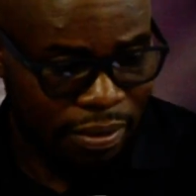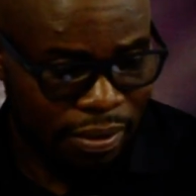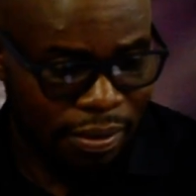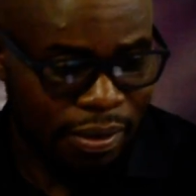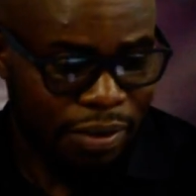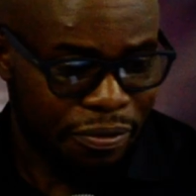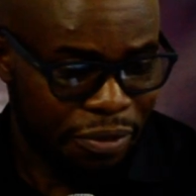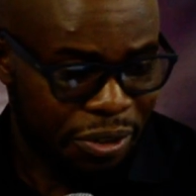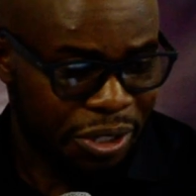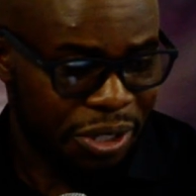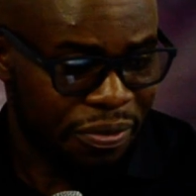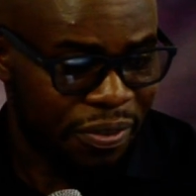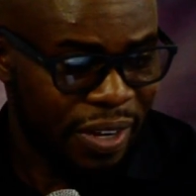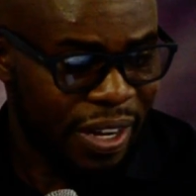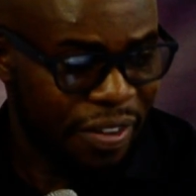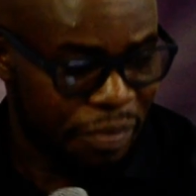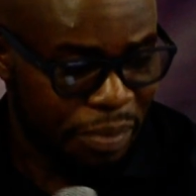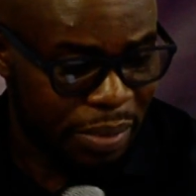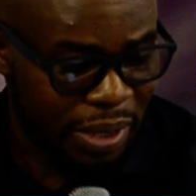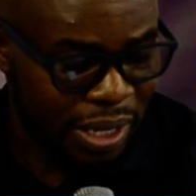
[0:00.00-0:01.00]
the
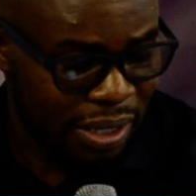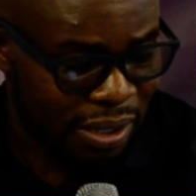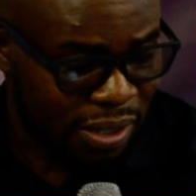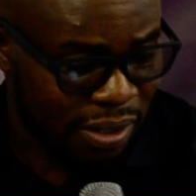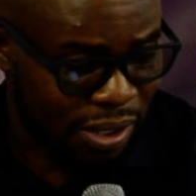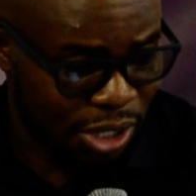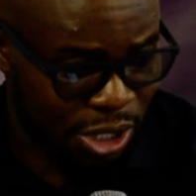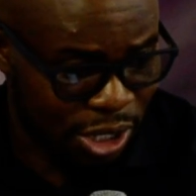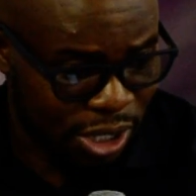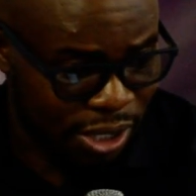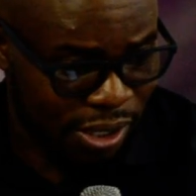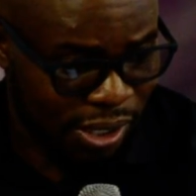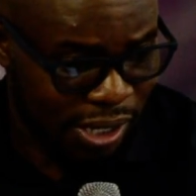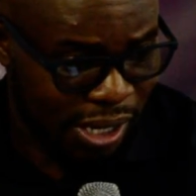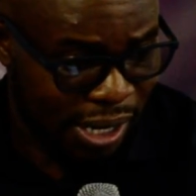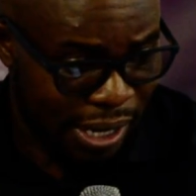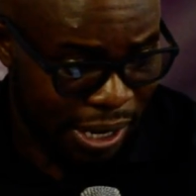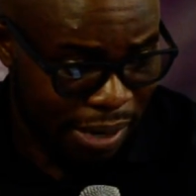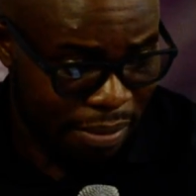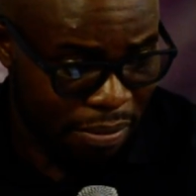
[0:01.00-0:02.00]
45-minute session
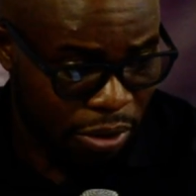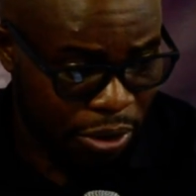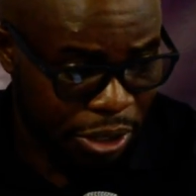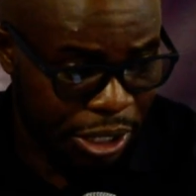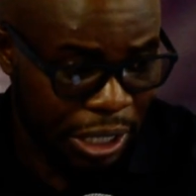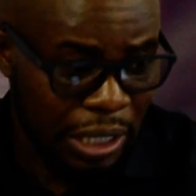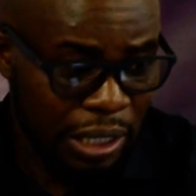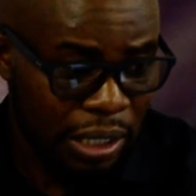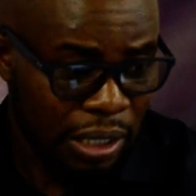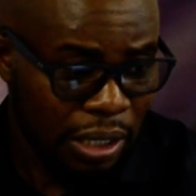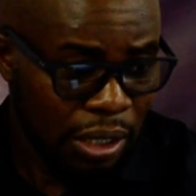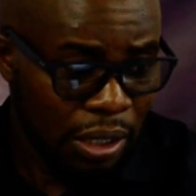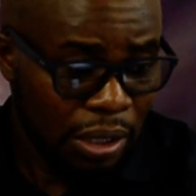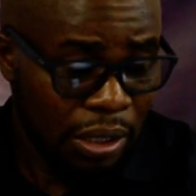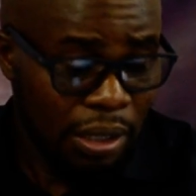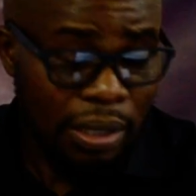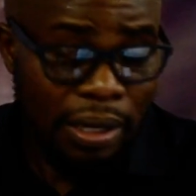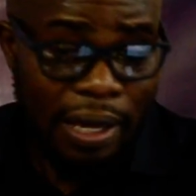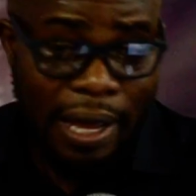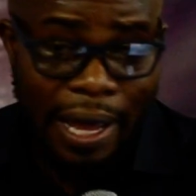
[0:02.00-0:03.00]
Sunday morning.
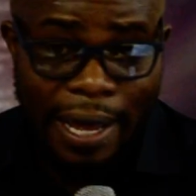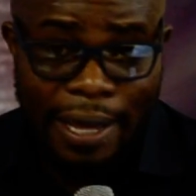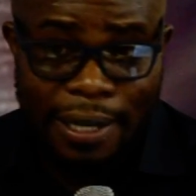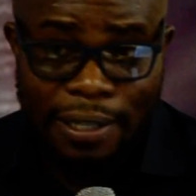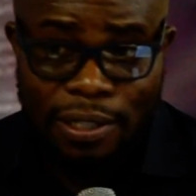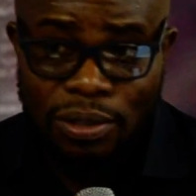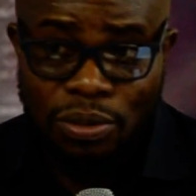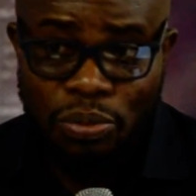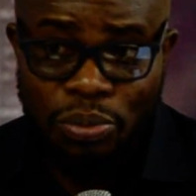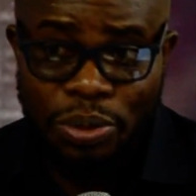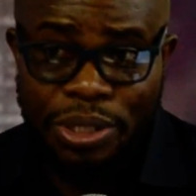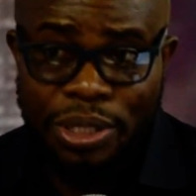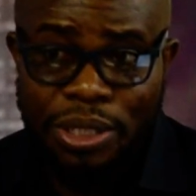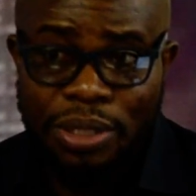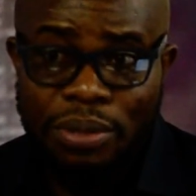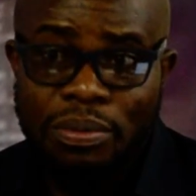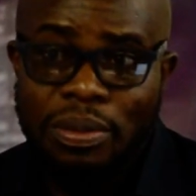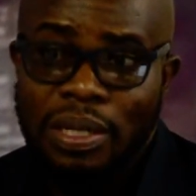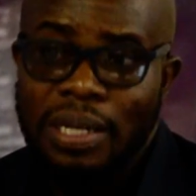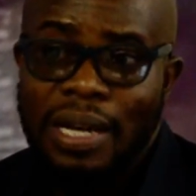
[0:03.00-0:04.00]
And
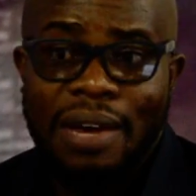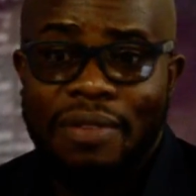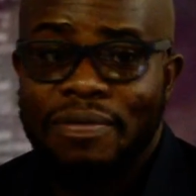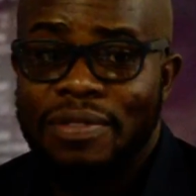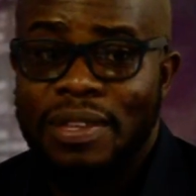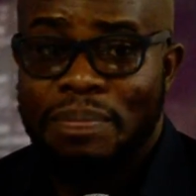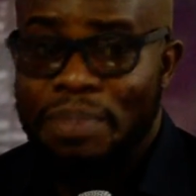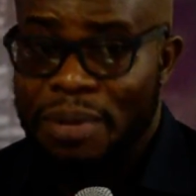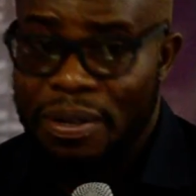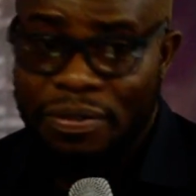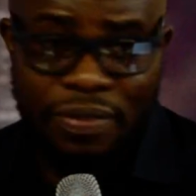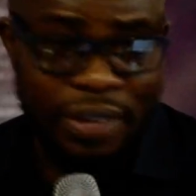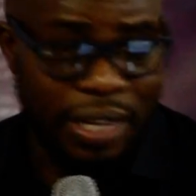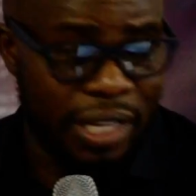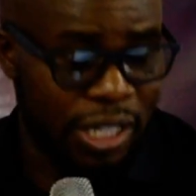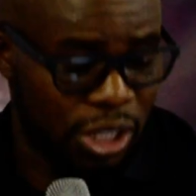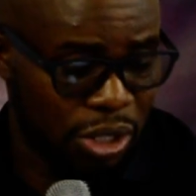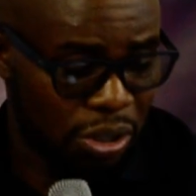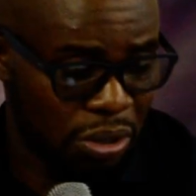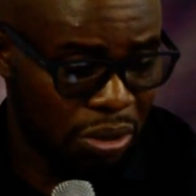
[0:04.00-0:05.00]
we have the
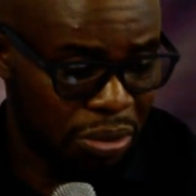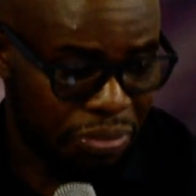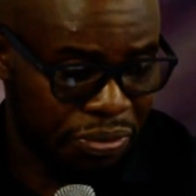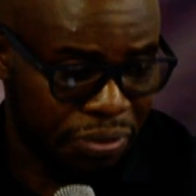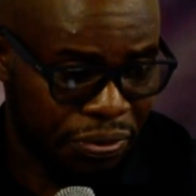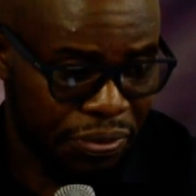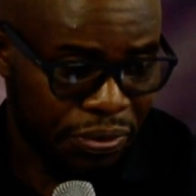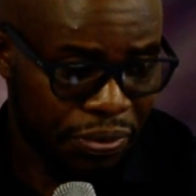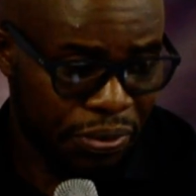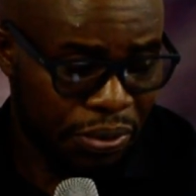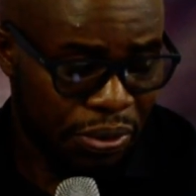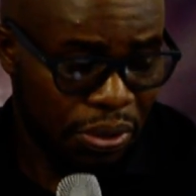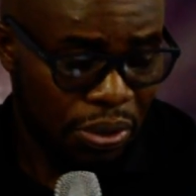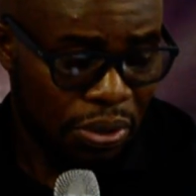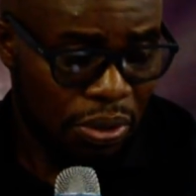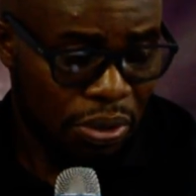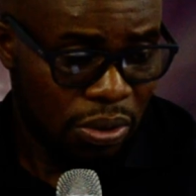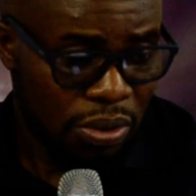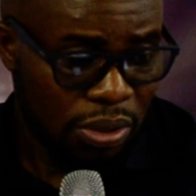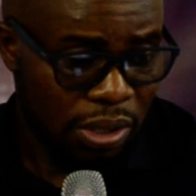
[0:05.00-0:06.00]
privilege of
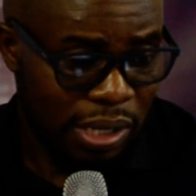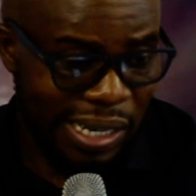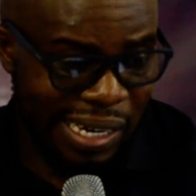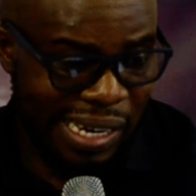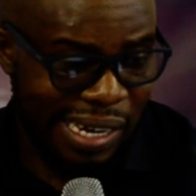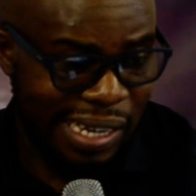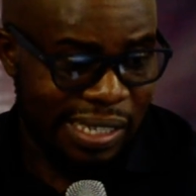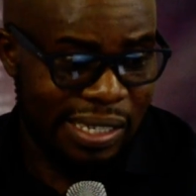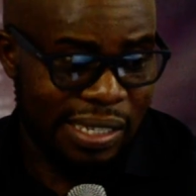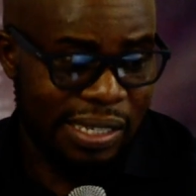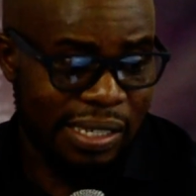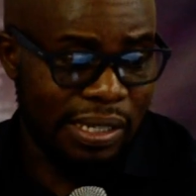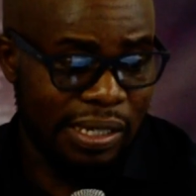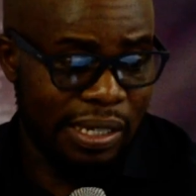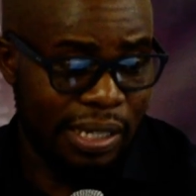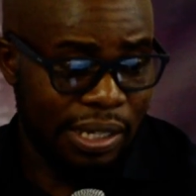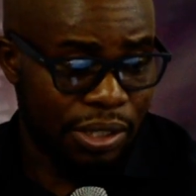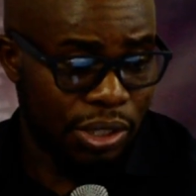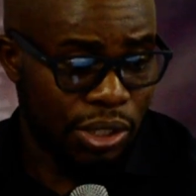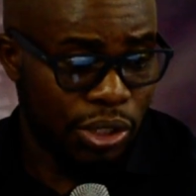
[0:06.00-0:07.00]
relaxing
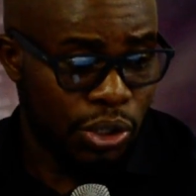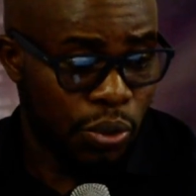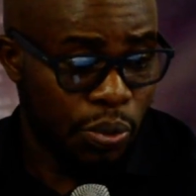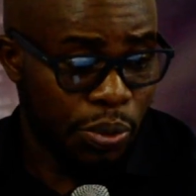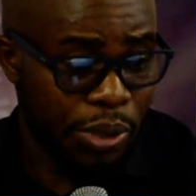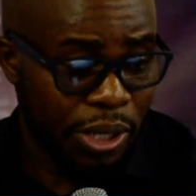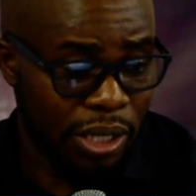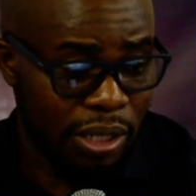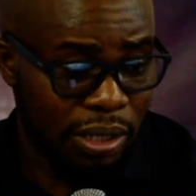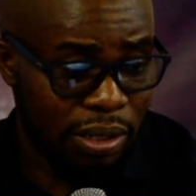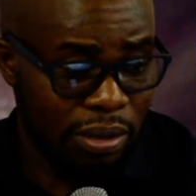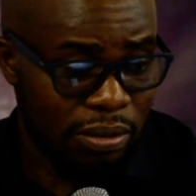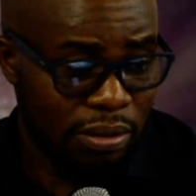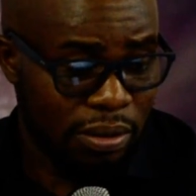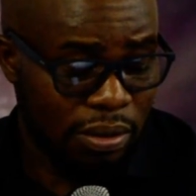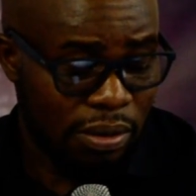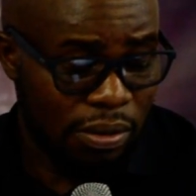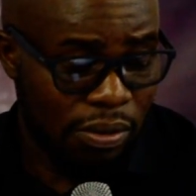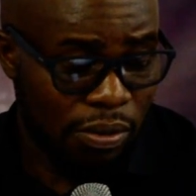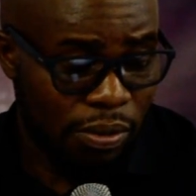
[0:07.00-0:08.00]
and
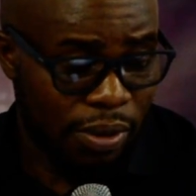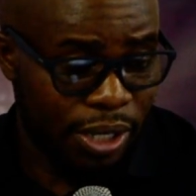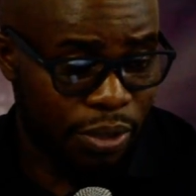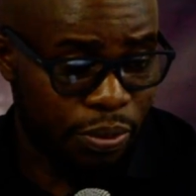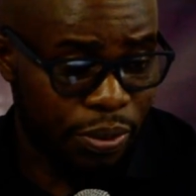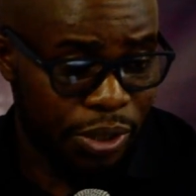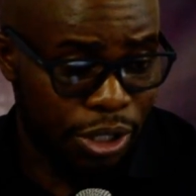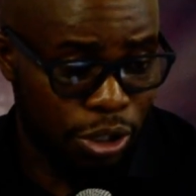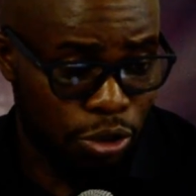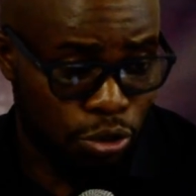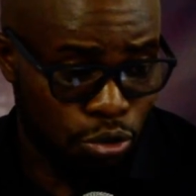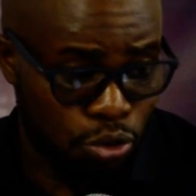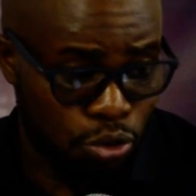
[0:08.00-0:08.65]
doing what we need to